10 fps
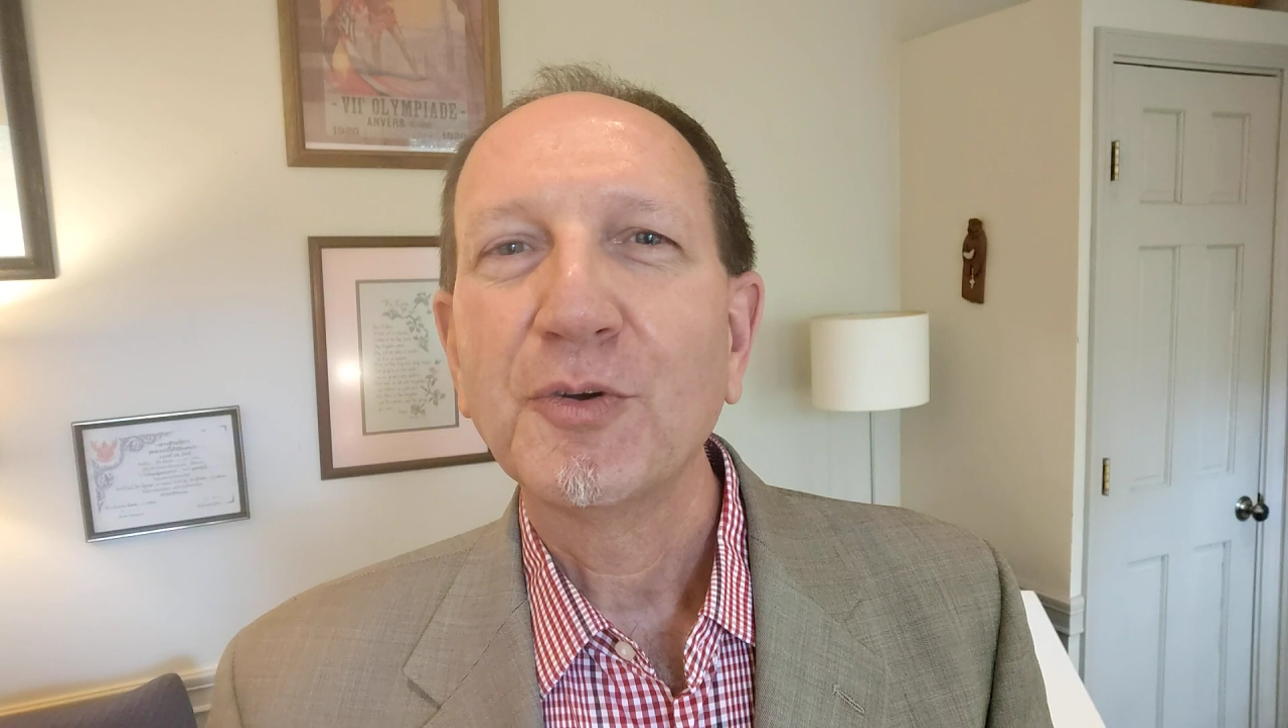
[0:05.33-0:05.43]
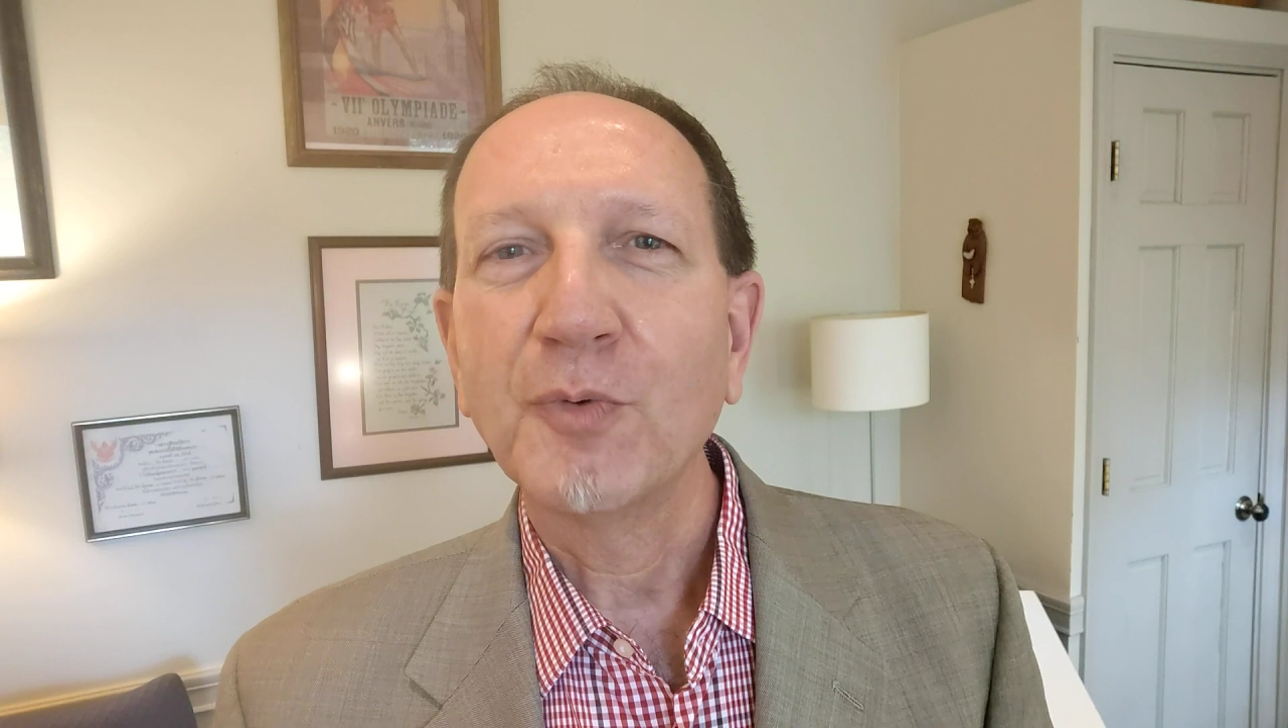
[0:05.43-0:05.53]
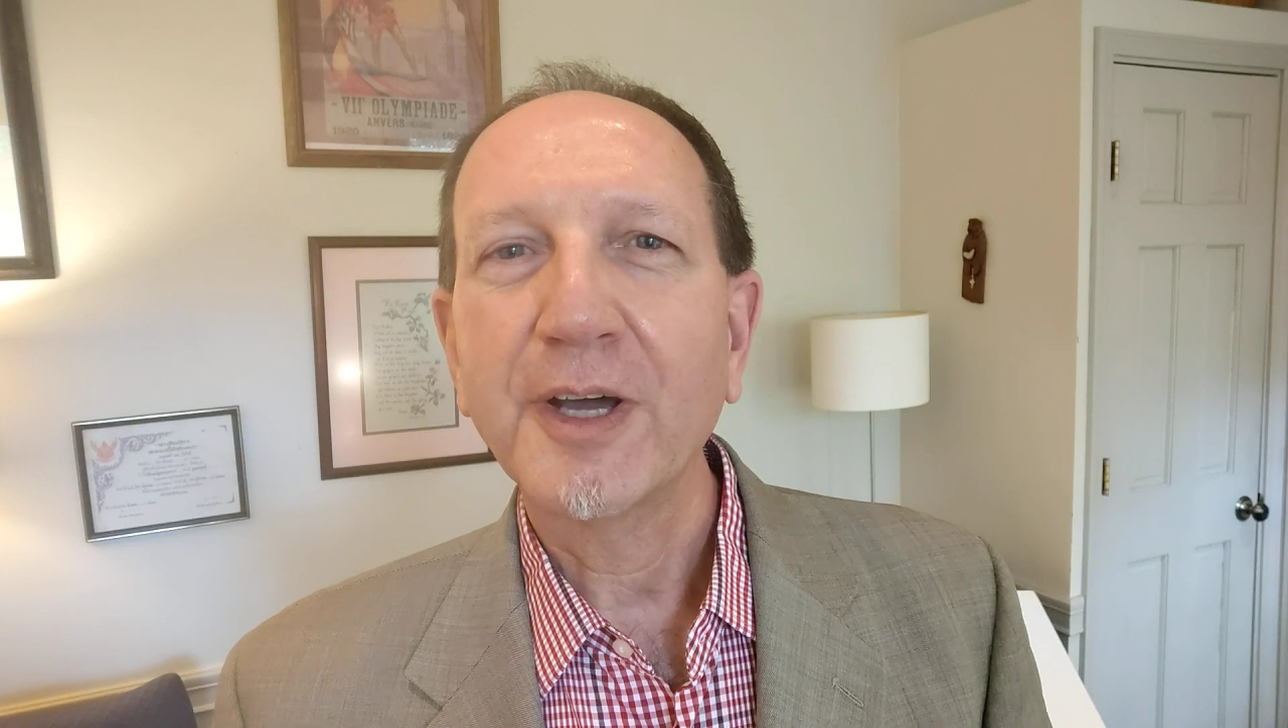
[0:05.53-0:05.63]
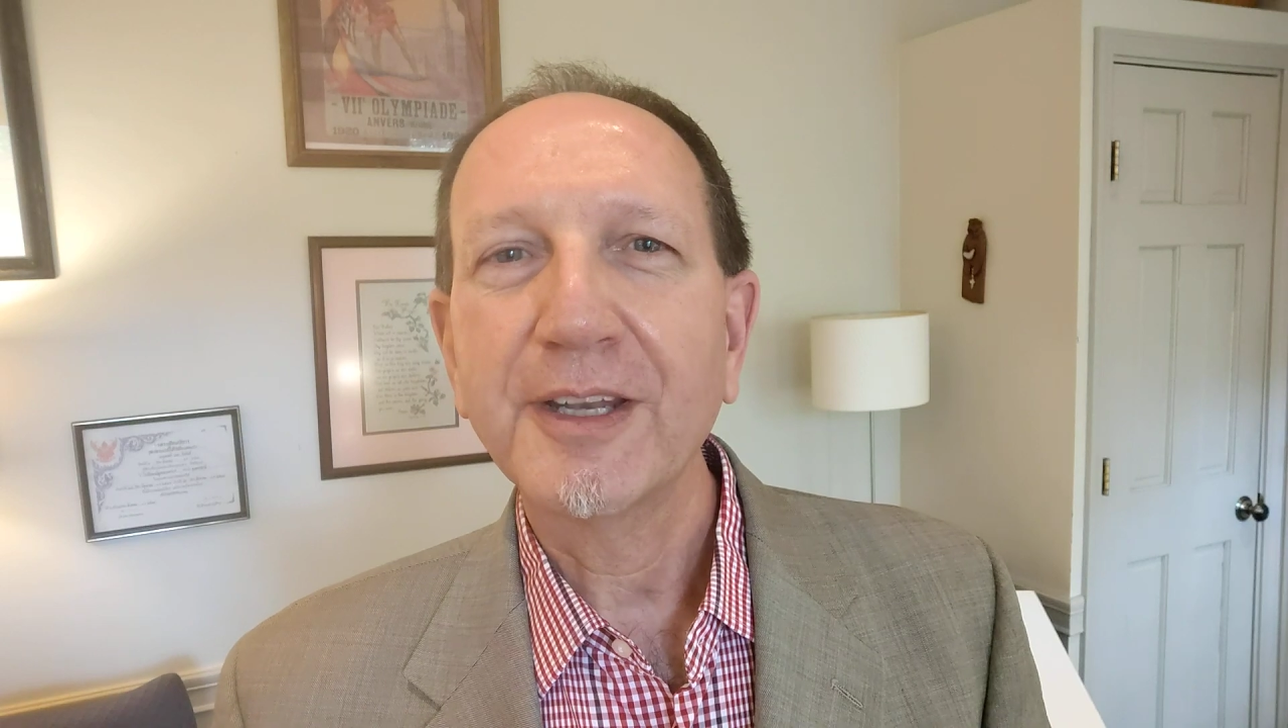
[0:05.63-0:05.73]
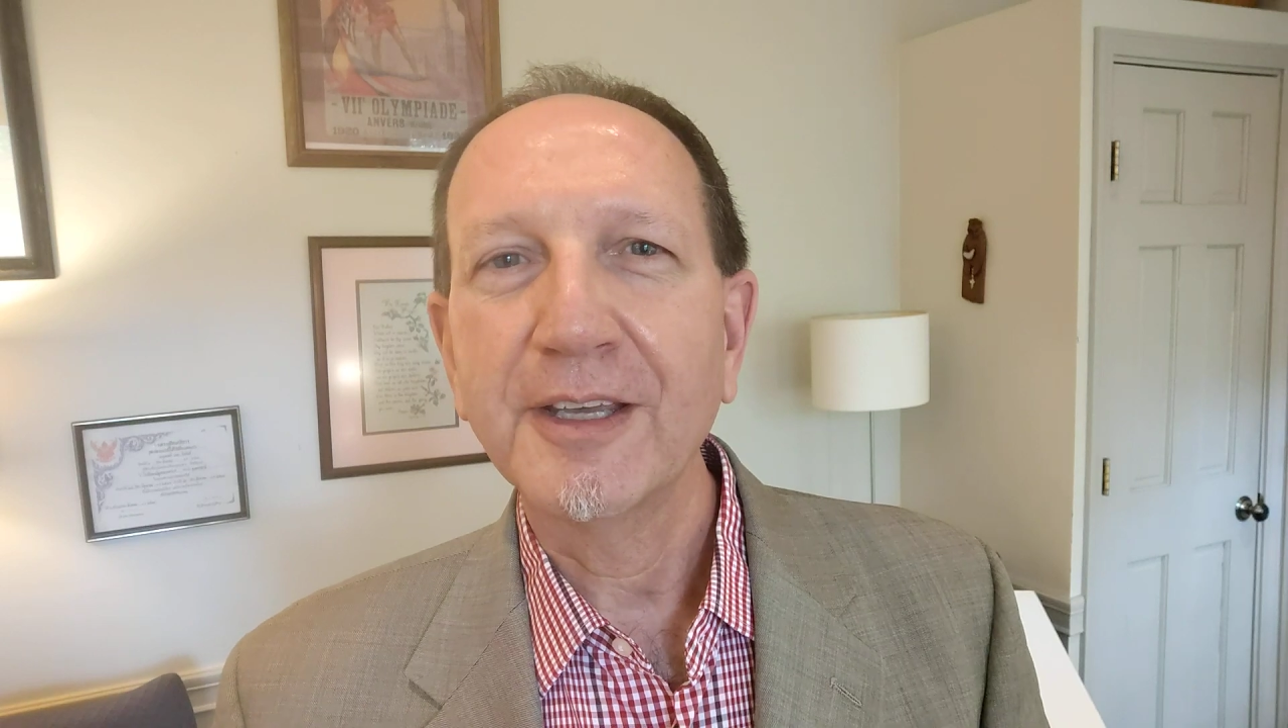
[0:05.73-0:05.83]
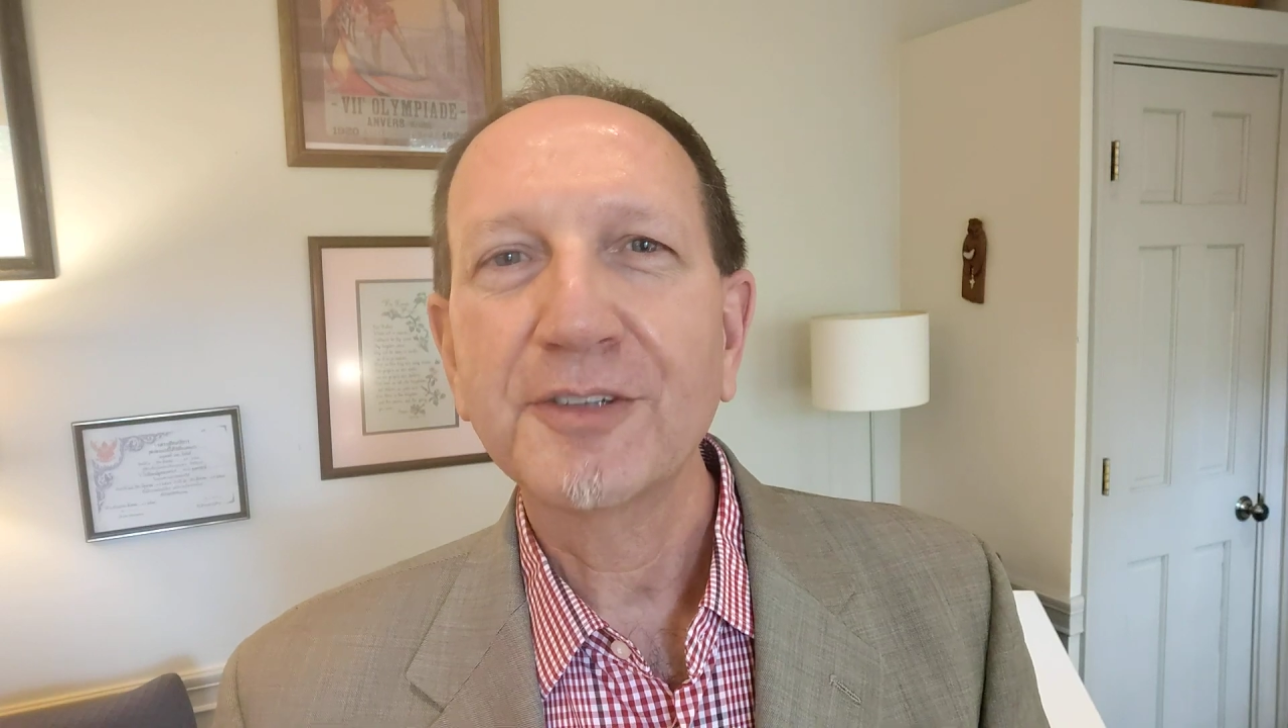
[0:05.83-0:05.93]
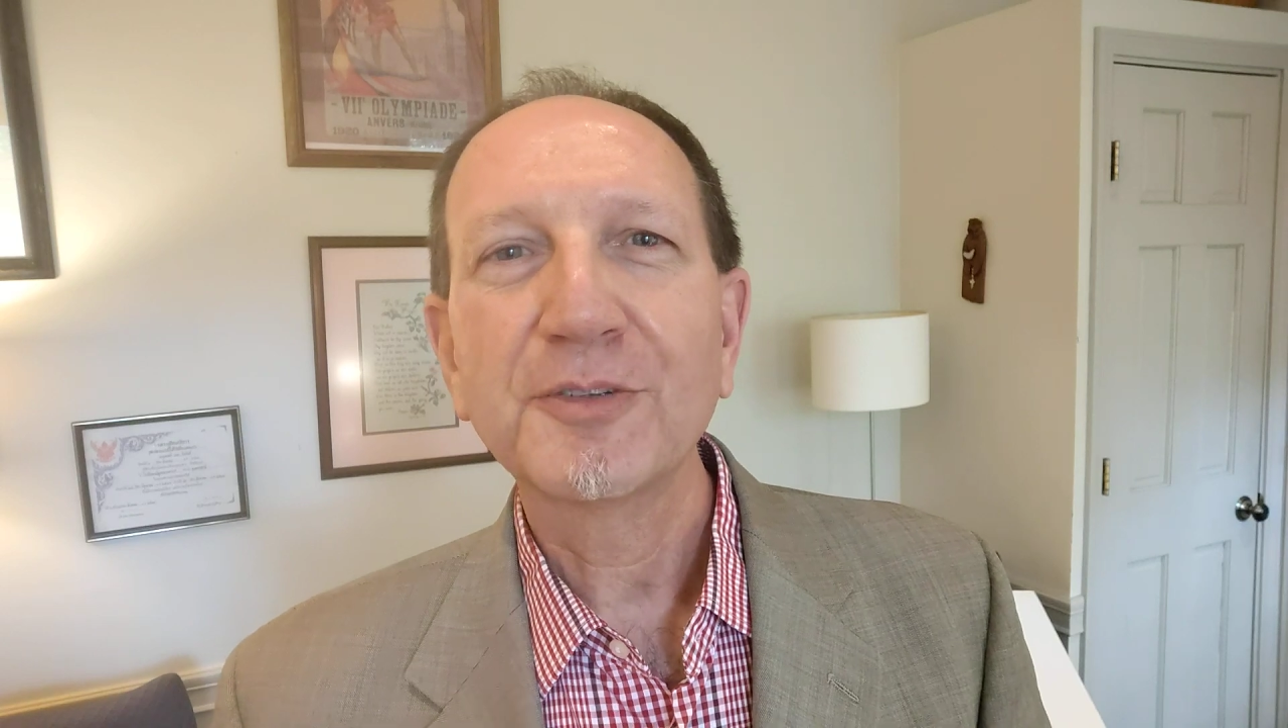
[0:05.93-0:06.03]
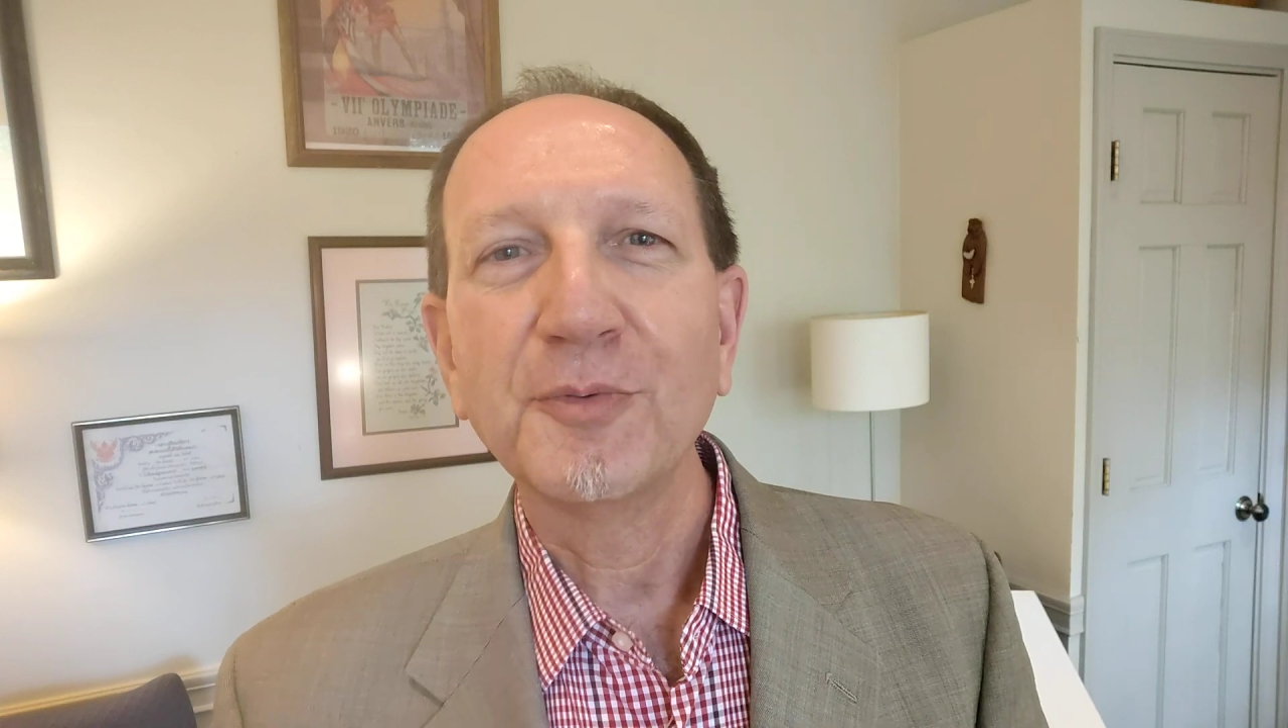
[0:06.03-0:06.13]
One is